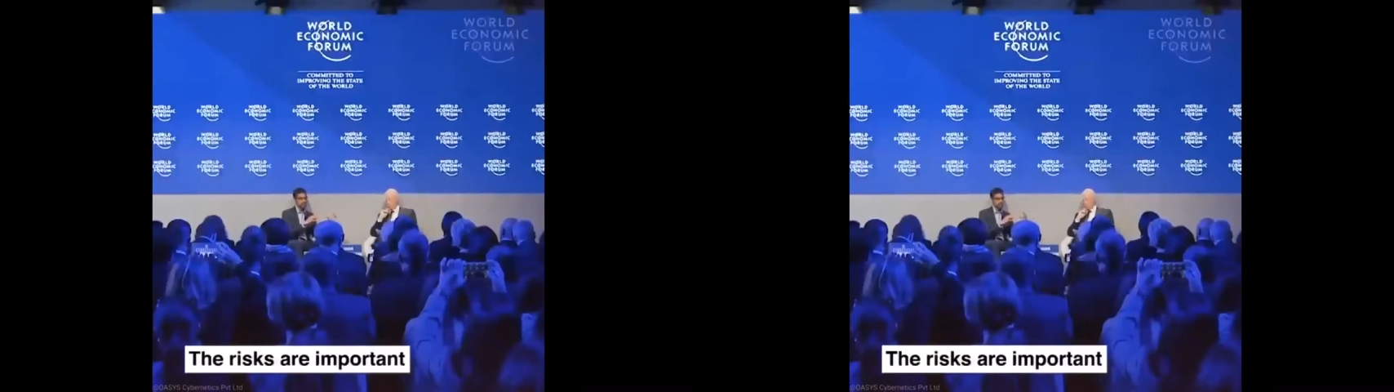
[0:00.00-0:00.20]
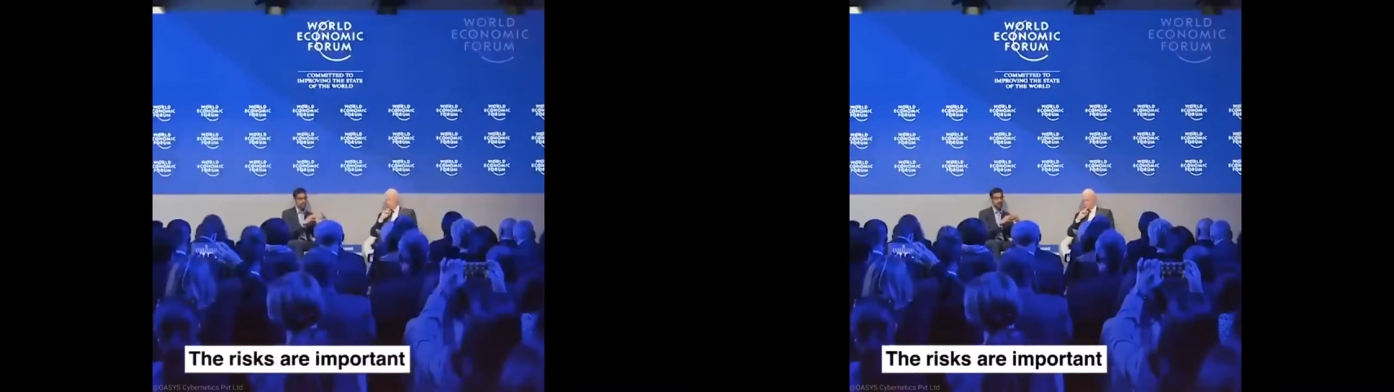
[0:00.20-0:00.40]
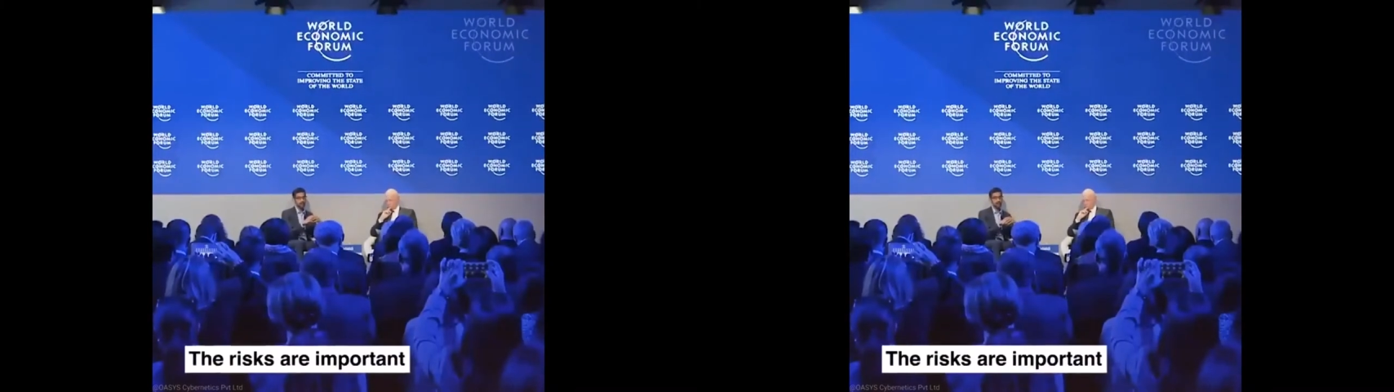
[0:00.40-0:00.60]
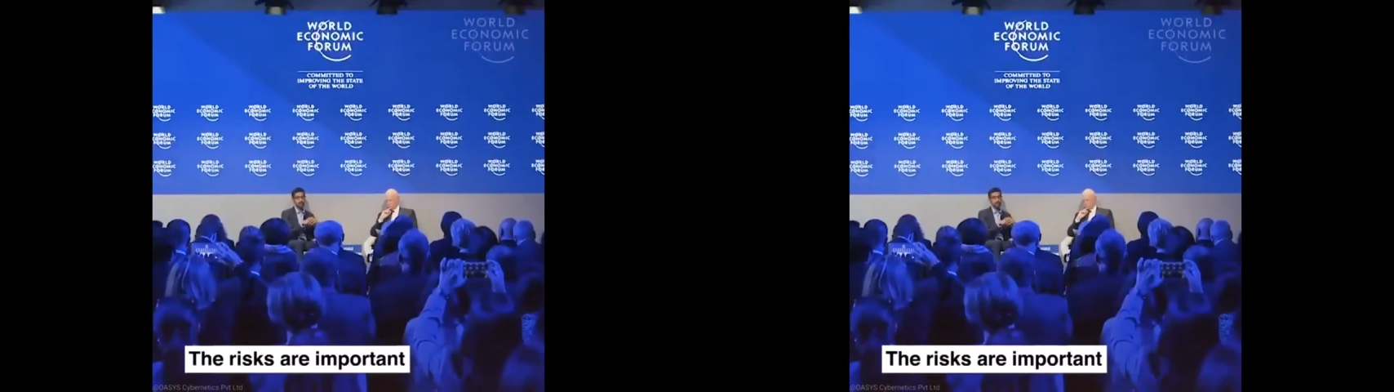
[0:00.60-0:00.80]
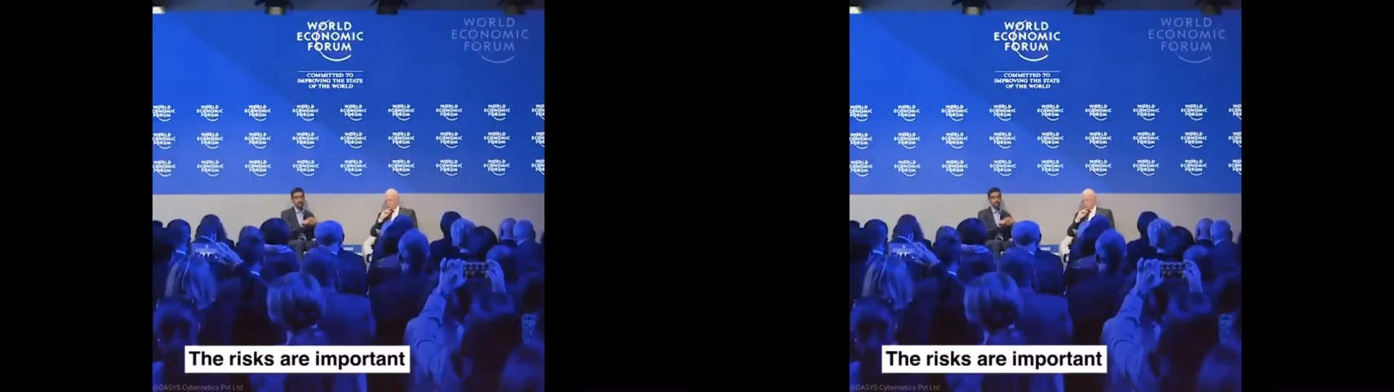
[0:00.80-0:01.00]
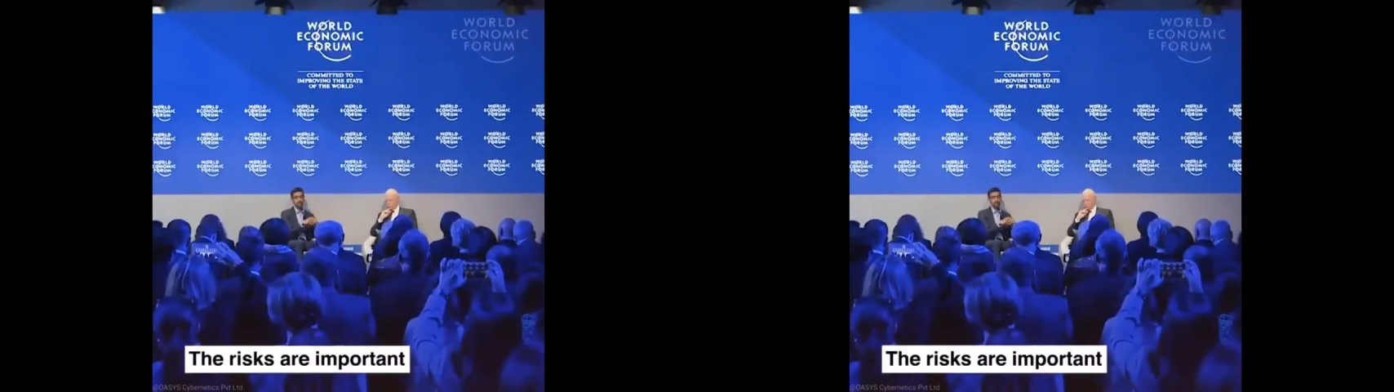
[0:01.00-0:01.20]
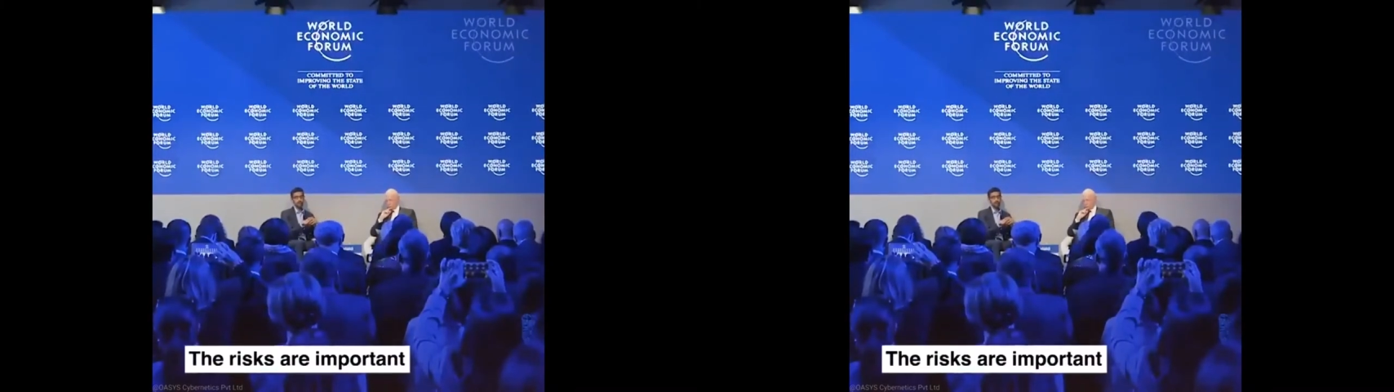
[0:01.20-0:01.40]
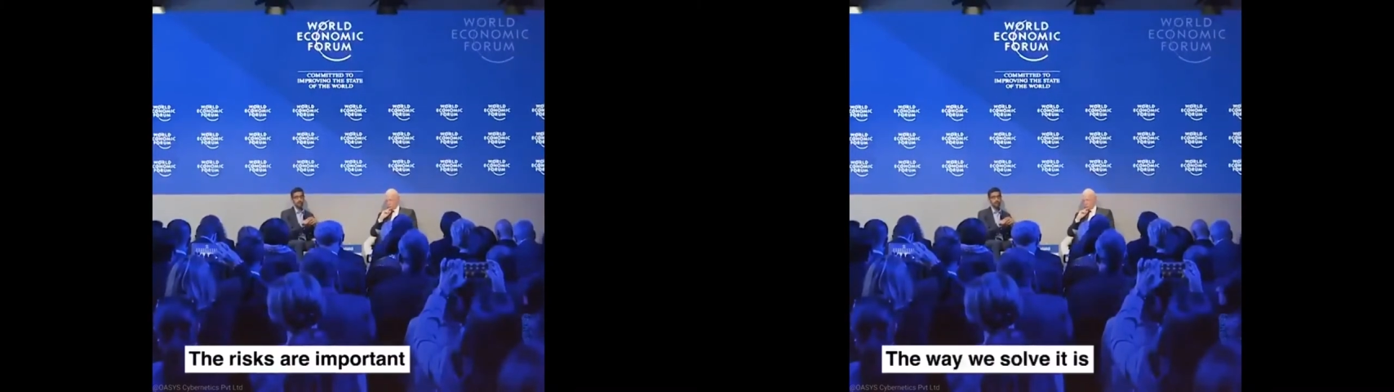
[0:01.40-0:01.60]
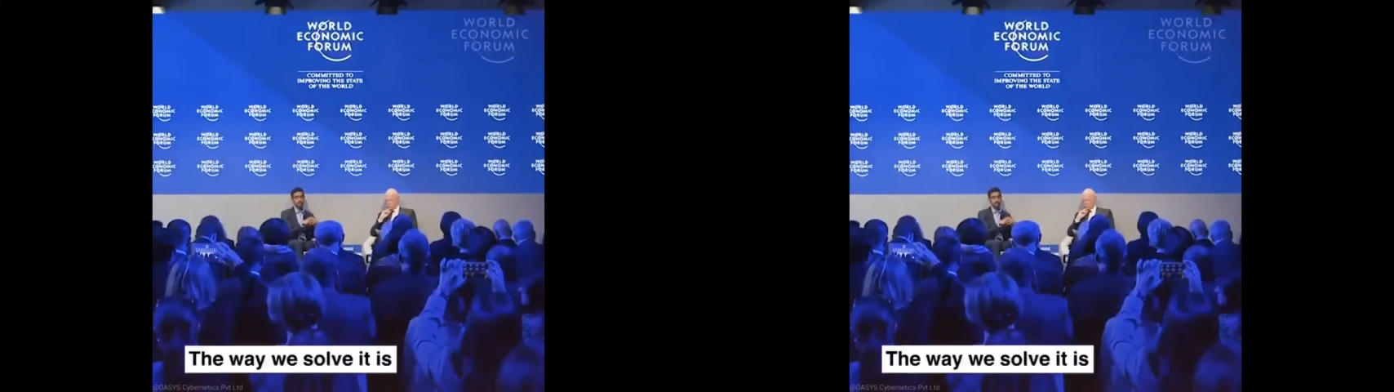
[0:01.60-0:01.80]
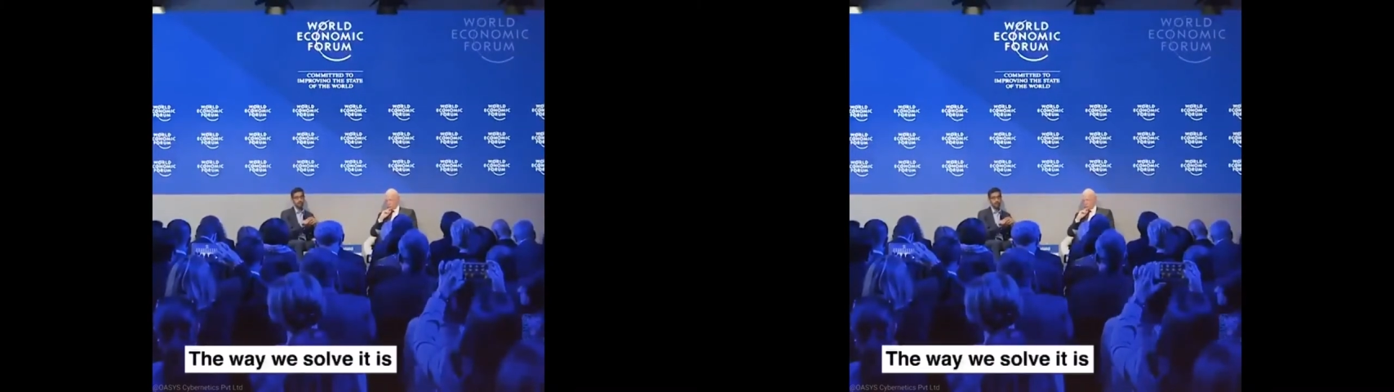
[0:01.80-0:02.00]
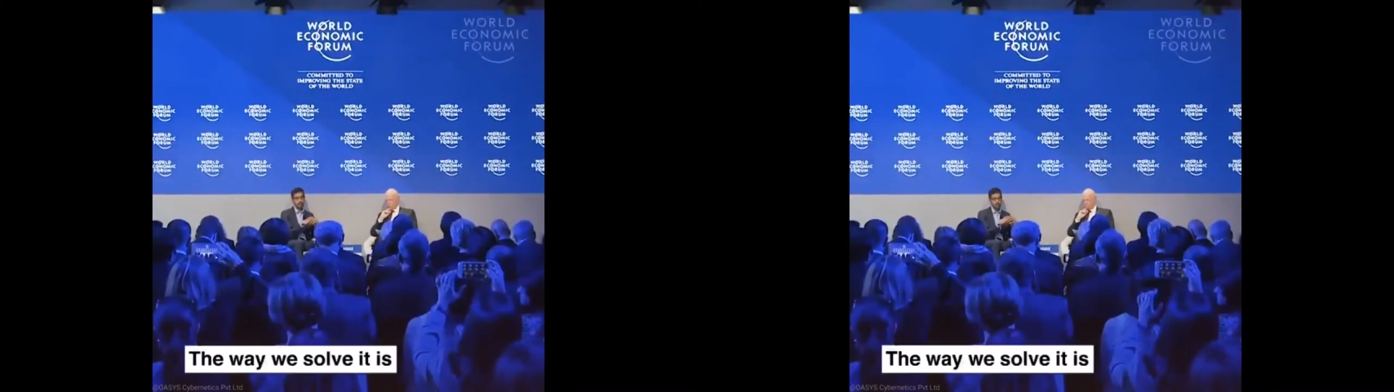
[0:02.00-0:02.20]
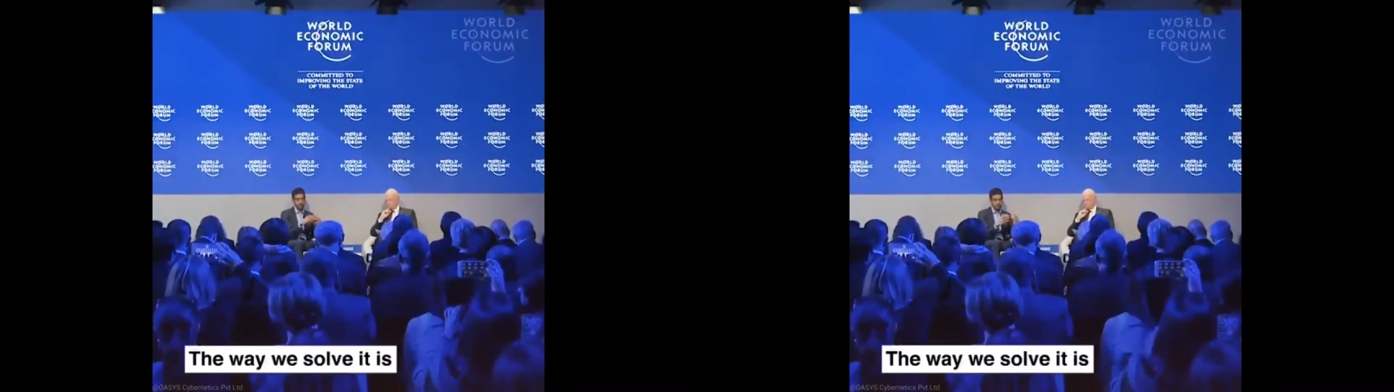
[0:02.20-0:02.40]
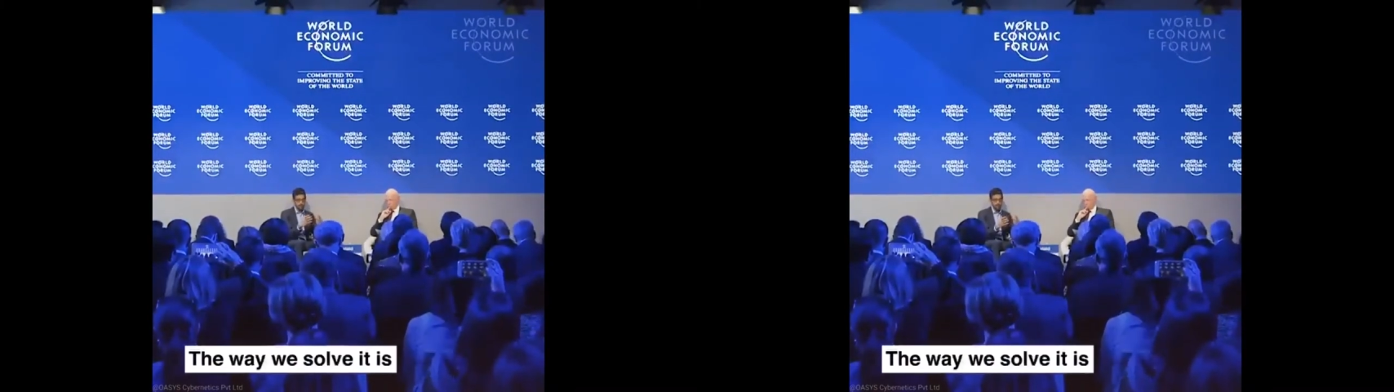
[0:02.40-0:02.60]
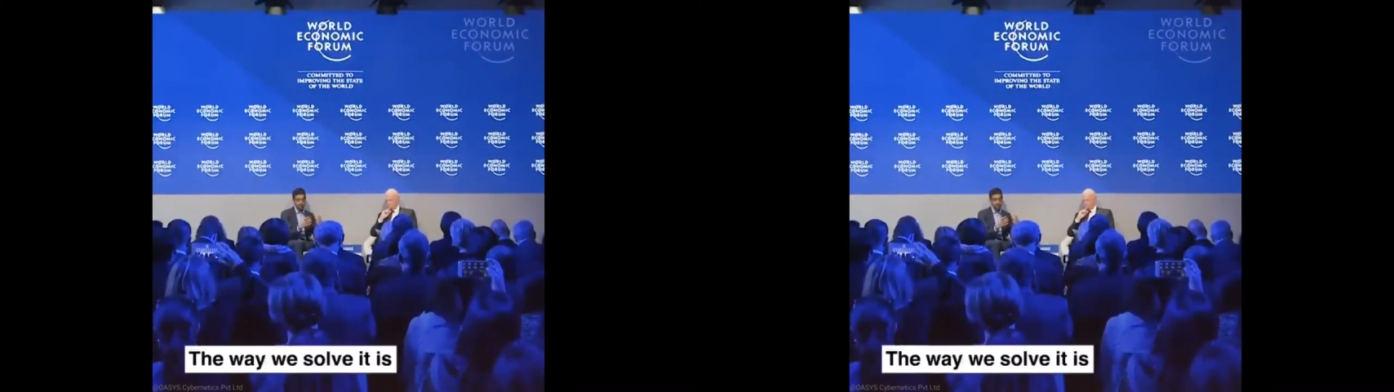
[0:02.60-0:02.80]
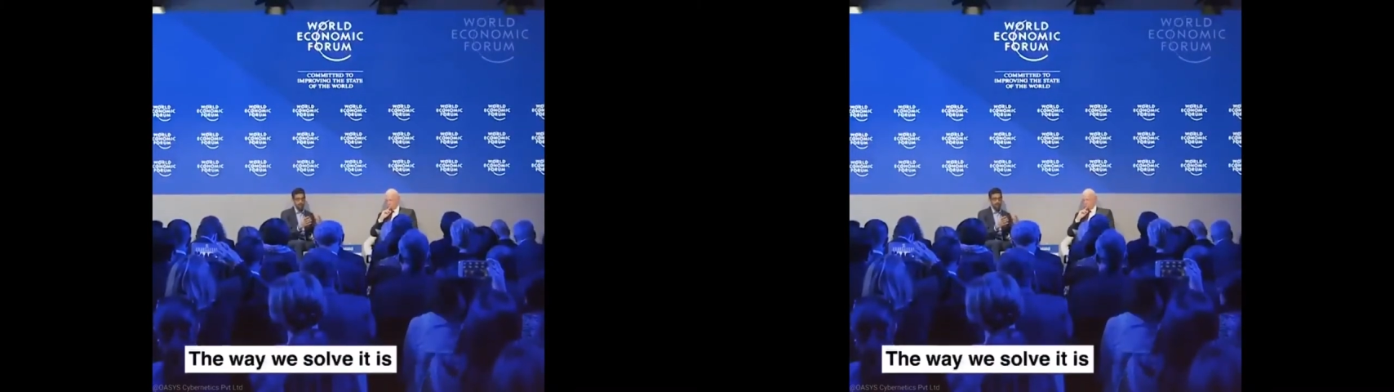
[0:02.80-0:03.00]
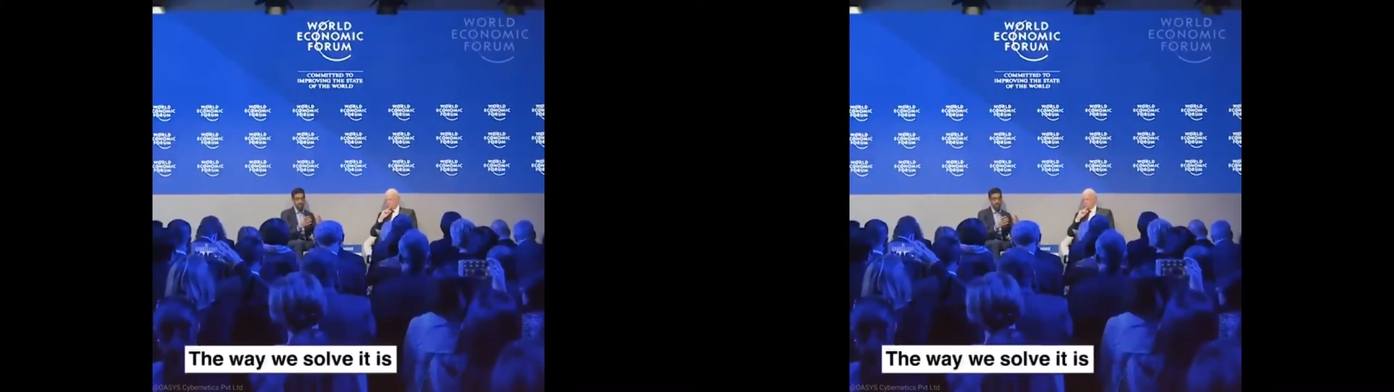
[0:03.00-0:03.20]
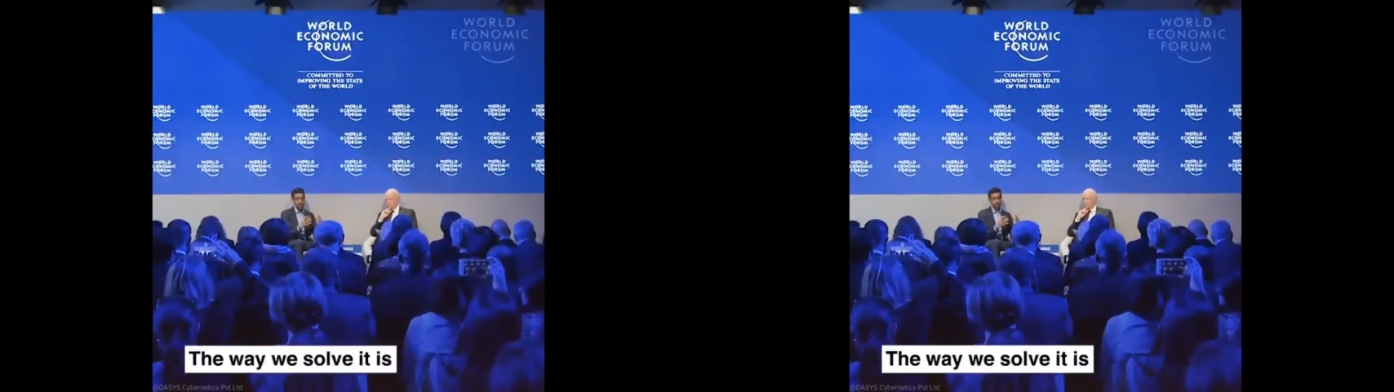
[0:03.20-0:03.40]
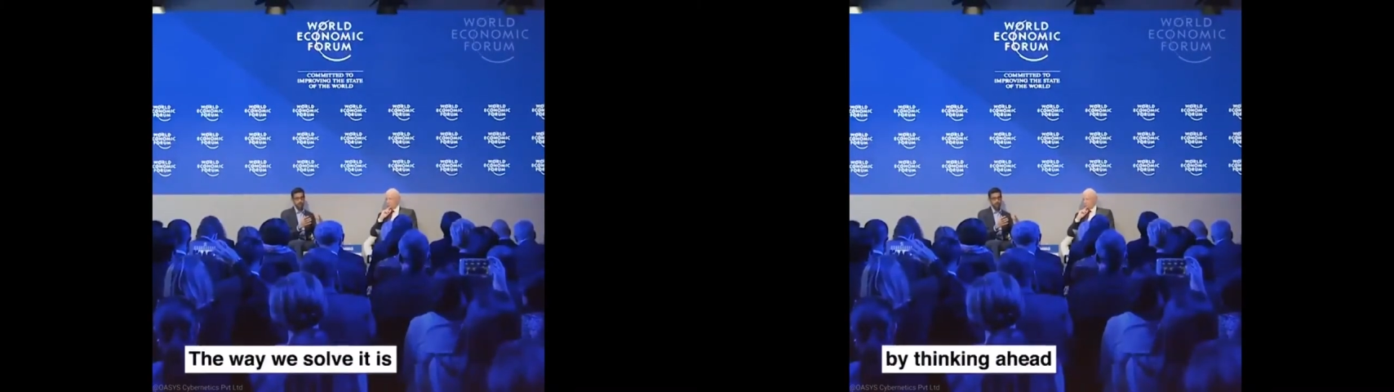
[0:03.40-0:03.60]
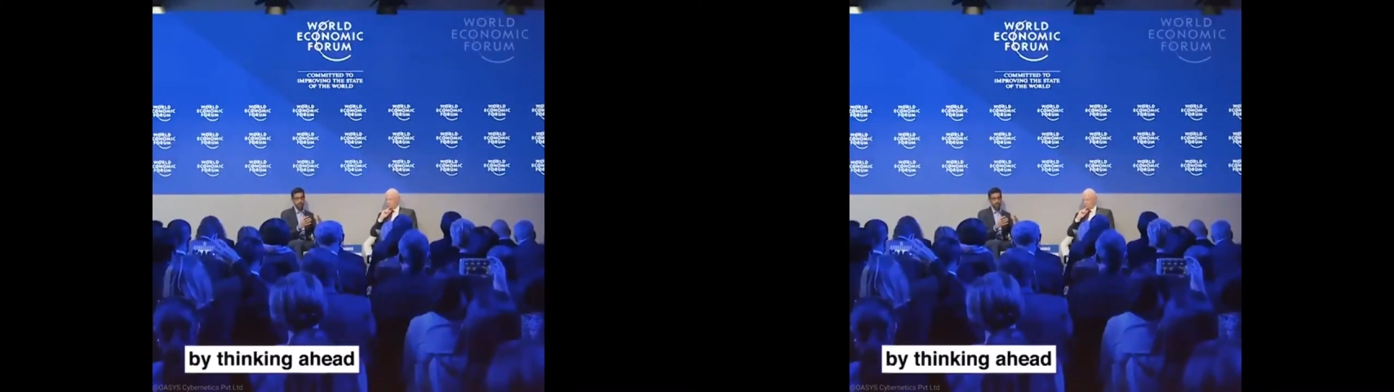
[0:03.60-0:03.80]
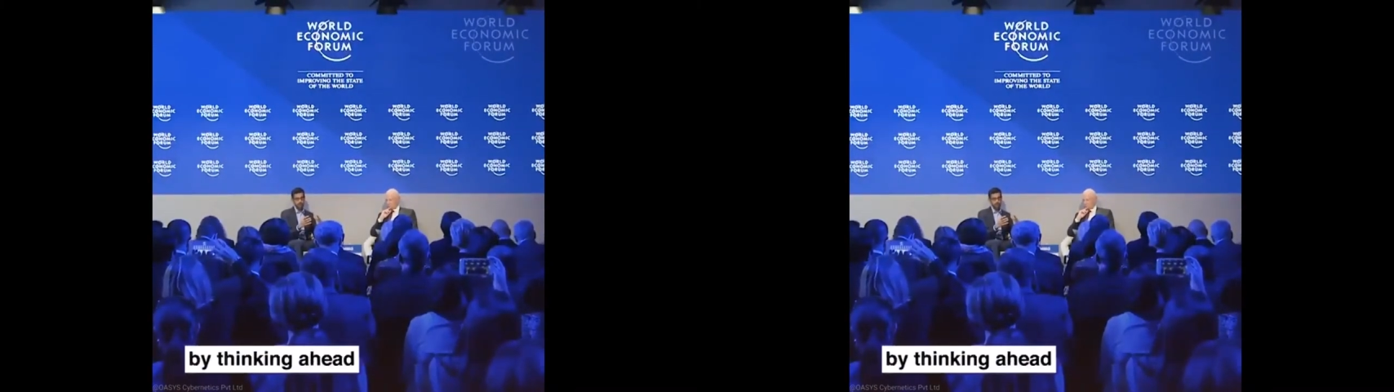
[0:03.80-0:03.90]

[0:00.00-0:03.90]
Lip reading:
No face is visible, so there are no lips to read.